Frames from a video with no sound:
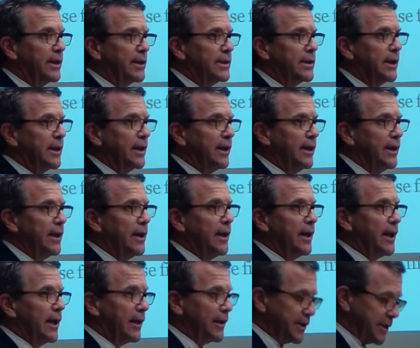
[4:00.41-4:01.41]
it's
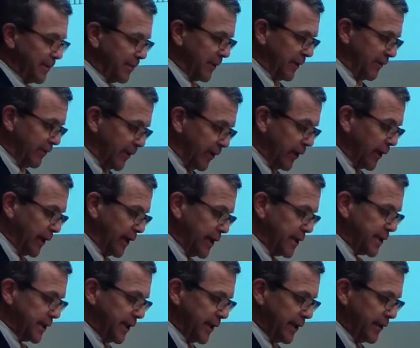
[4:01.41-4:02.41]
something very
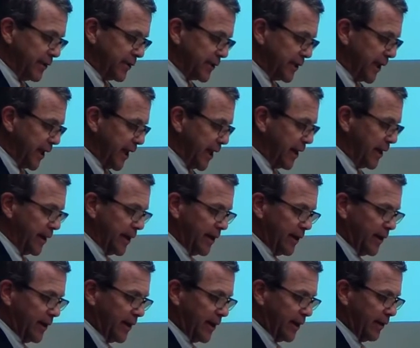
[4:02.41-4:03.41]
easy to understand,
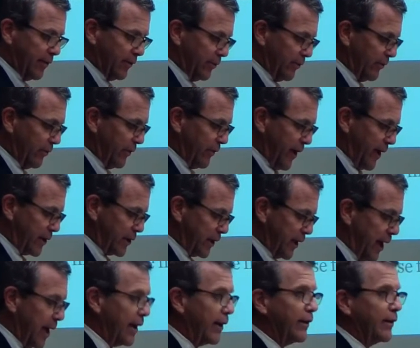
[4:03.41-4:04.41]
and we've
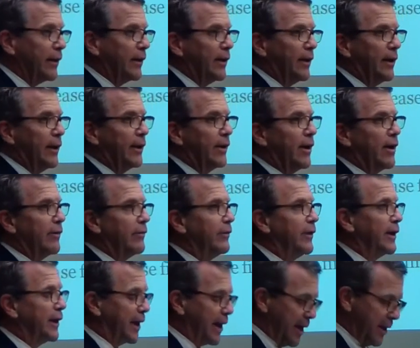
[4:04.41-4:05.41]
actually had a lot of
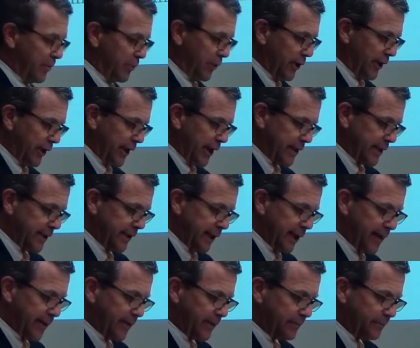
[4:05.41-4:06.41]
fun kind of putting that
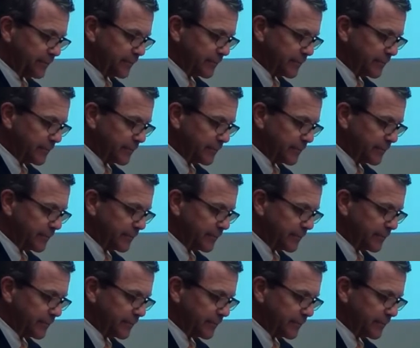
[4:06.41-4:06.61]
together.